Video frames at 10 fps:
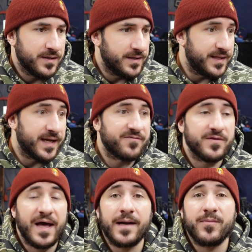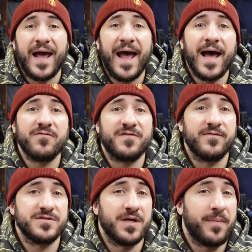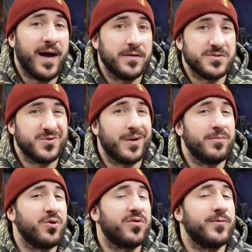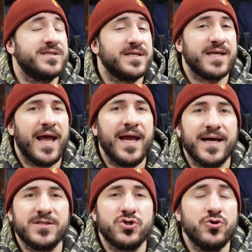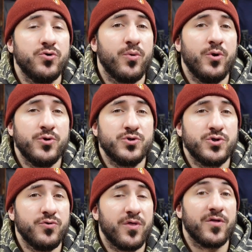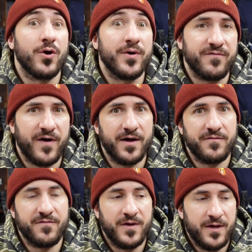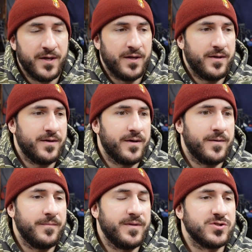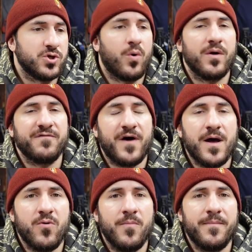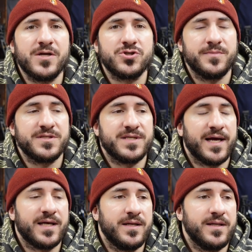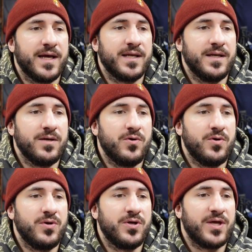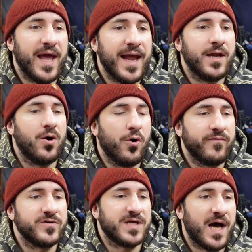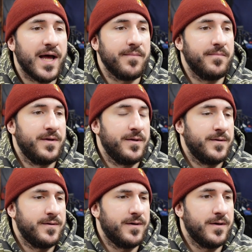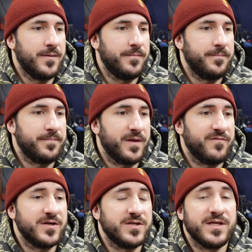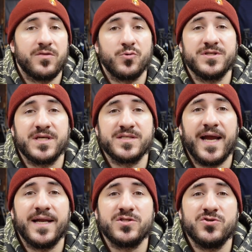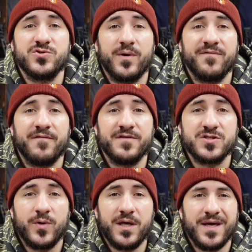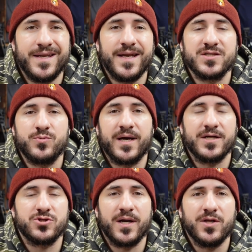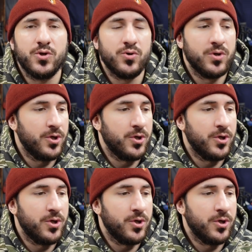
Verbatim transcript: And then after that, I'm gonna add five or 10 pounds. So then I'm gonna do three sets of eight at two, 235. Um, and these are quantifiable measurements that I can, that I can gain over time. Um, if I did three sets of eight at 225 this week, and next week I try to do